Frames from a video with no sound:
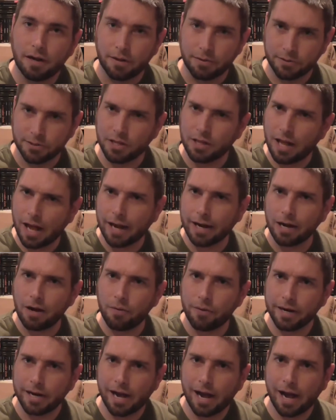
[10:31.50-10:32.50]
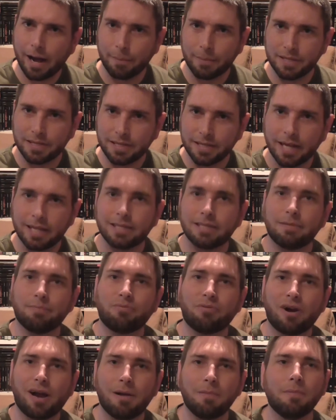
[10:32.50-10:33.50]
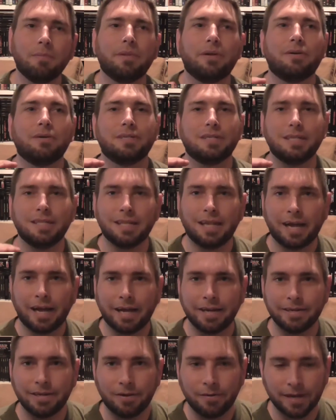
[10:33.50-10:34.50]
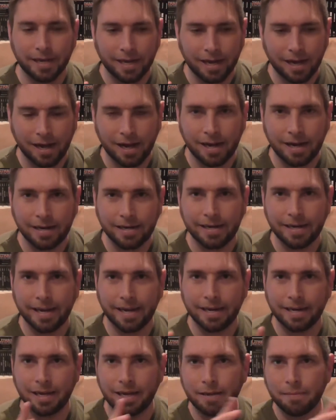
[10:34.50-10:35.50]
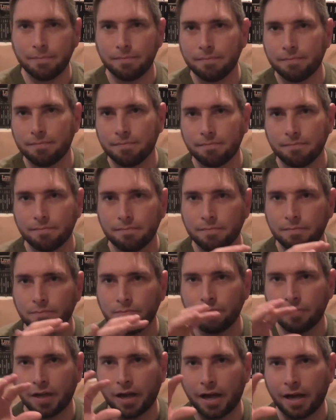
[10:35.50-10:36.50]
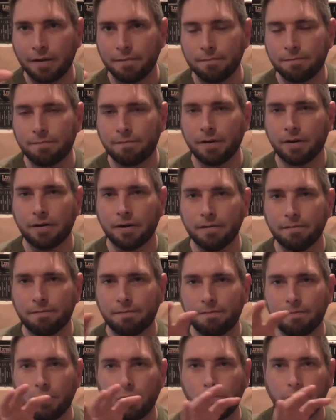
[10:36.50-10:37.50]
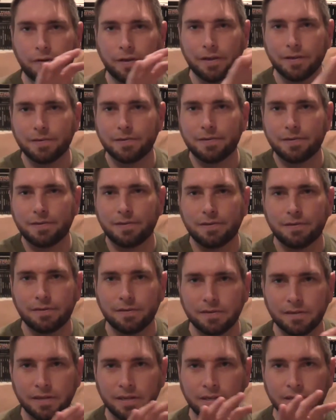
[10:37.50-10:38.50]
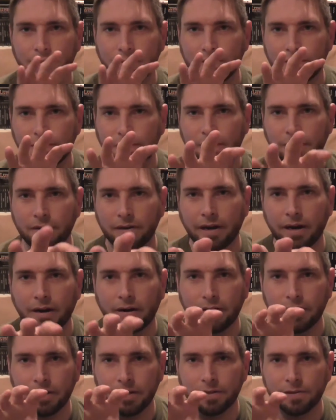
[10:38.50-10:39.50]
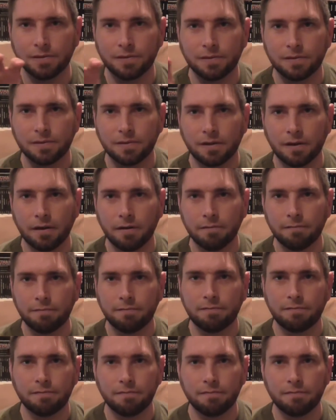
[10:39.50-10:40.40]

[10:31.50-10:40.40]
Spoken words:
there's a lot going on. But see, that's the problem. There is a lot going on, and I'm not very focused in certain areas of